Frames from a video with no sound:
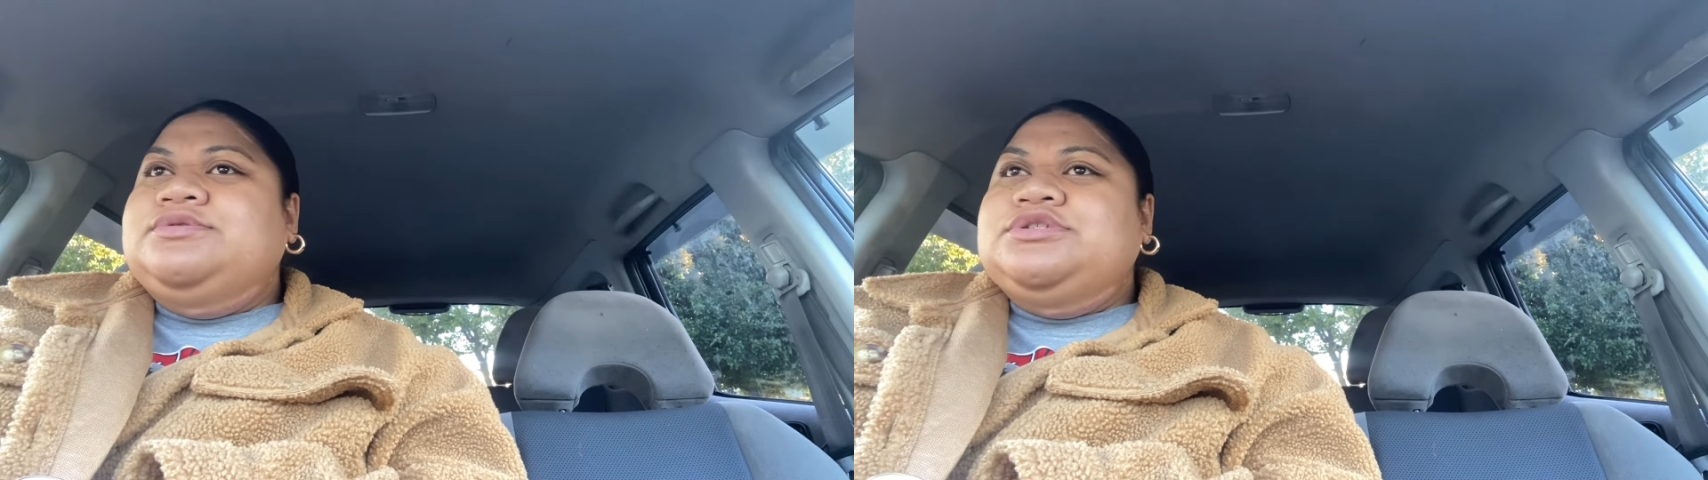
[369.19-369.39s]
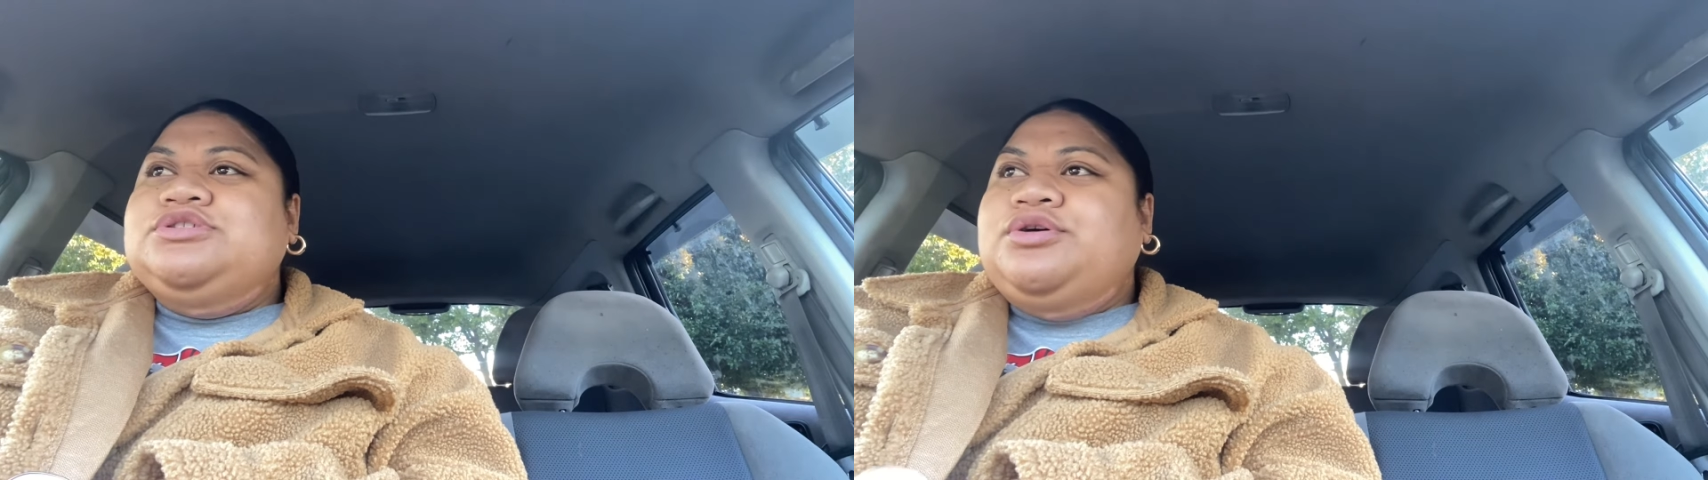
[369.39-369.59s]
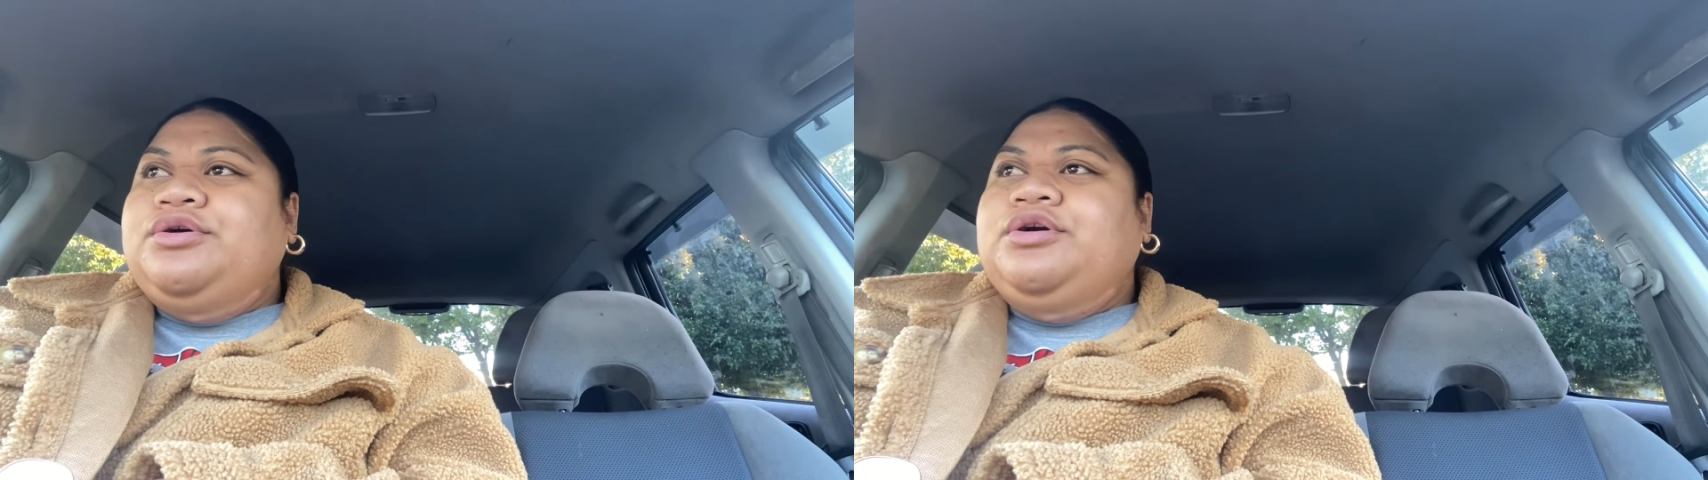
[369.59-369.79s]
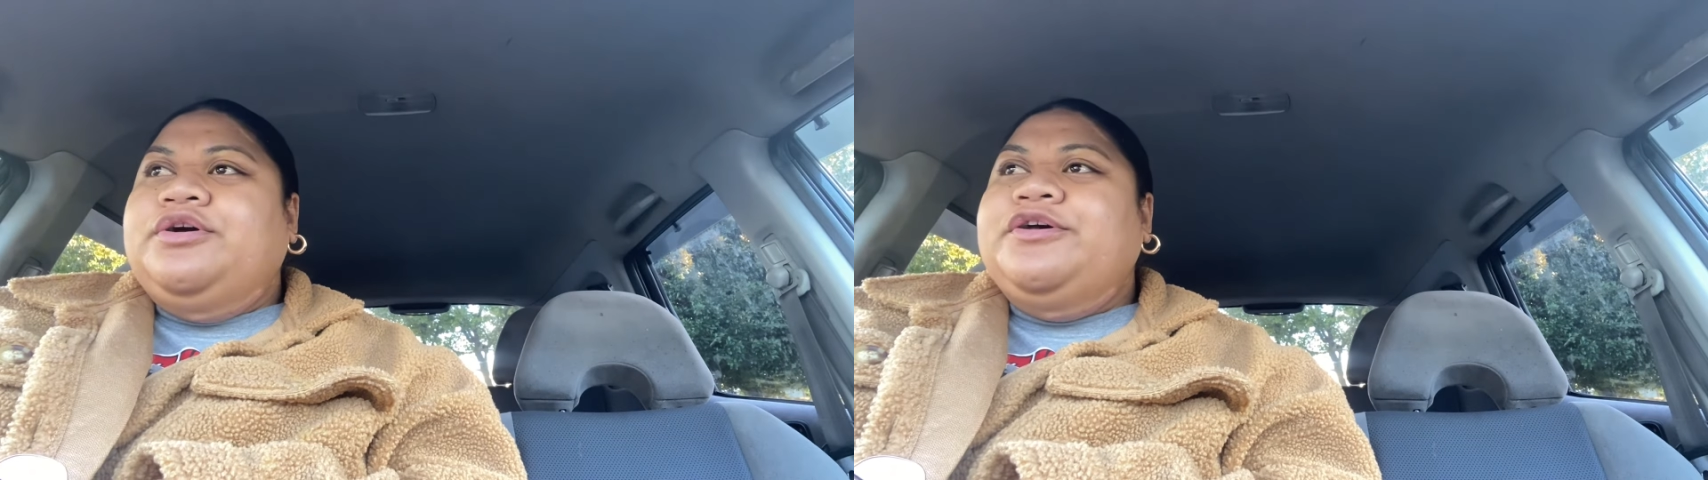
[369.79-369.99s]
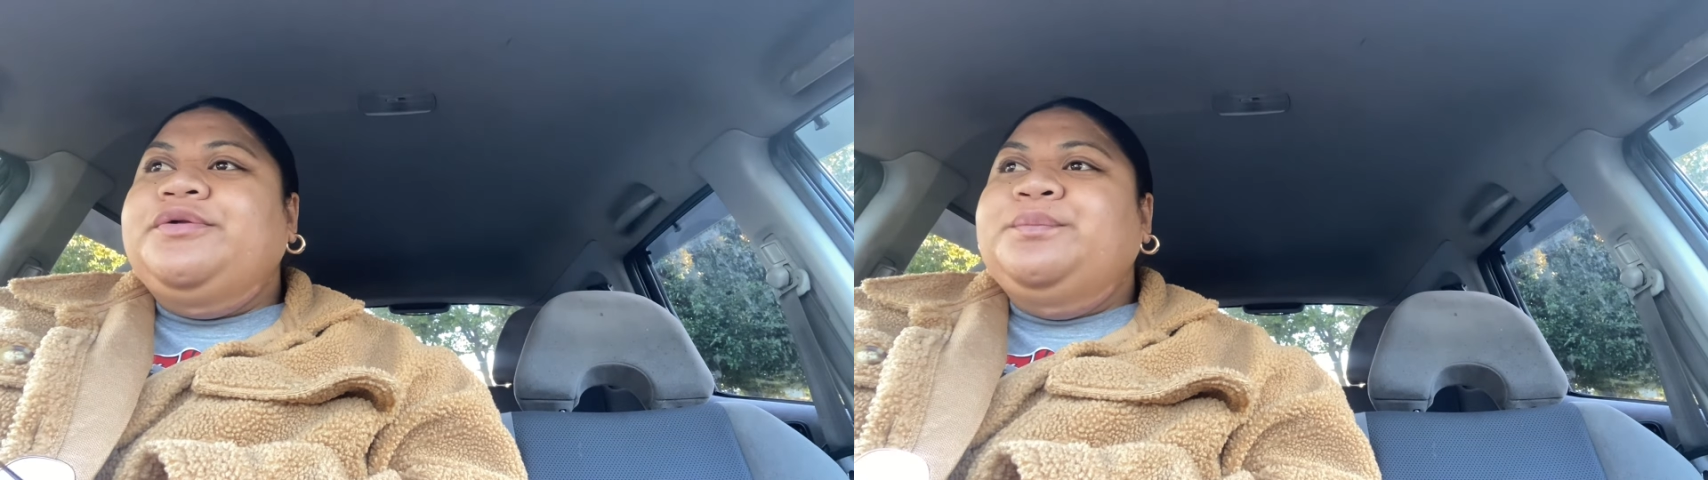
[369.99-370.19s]
It was so
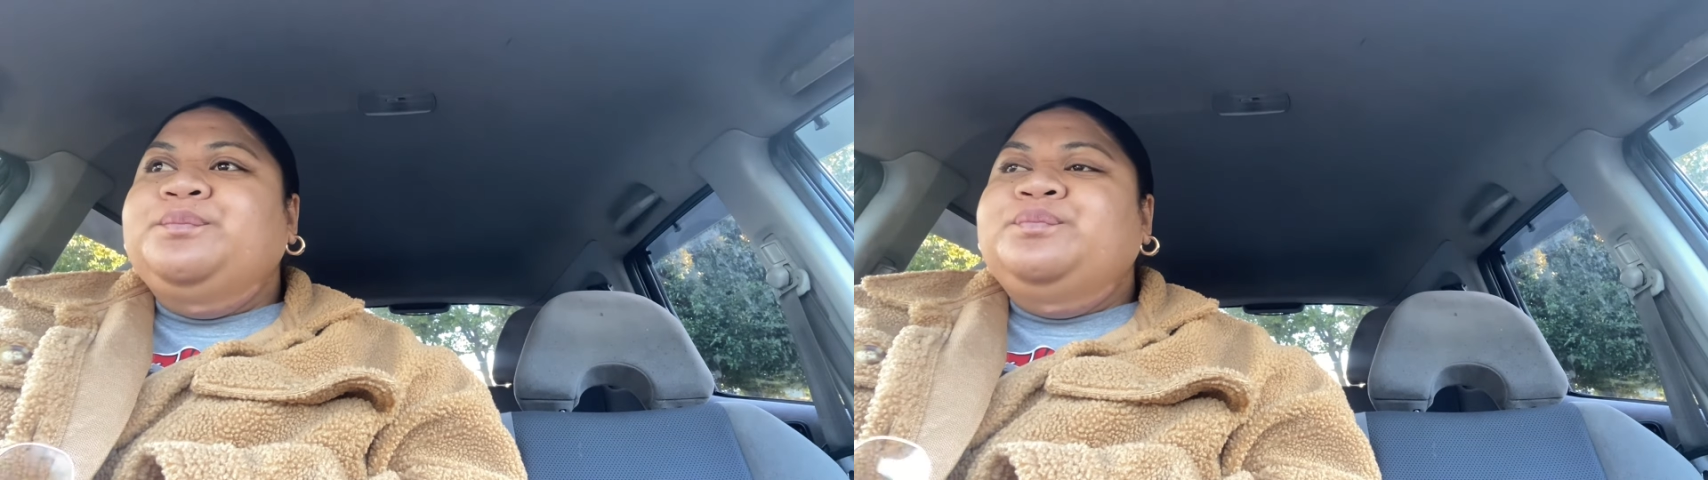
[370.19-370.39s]
good.